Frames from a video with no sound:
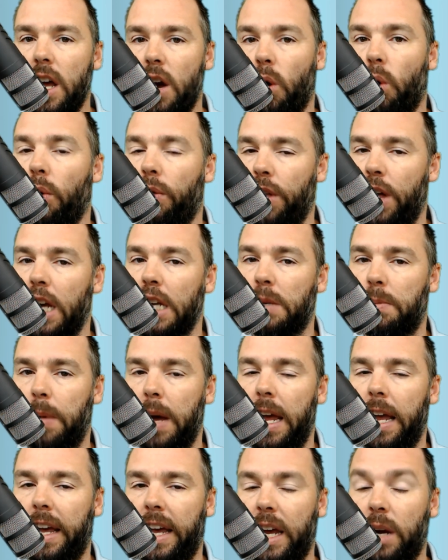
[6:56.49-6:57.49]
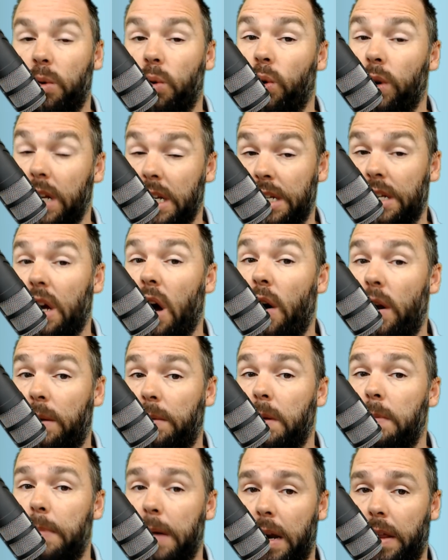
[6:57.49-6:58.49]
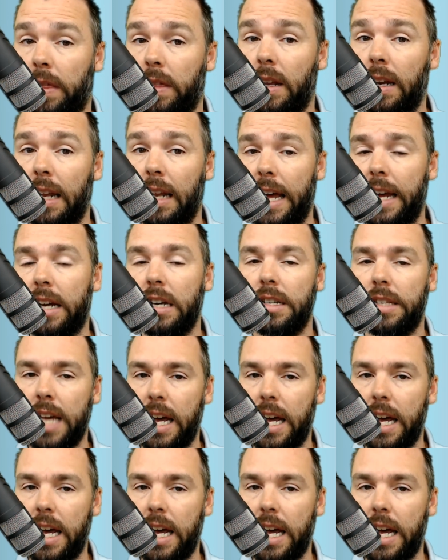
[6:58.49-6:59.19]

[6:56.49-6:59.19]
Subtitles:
all things being equal, is going to be better than the Lakers.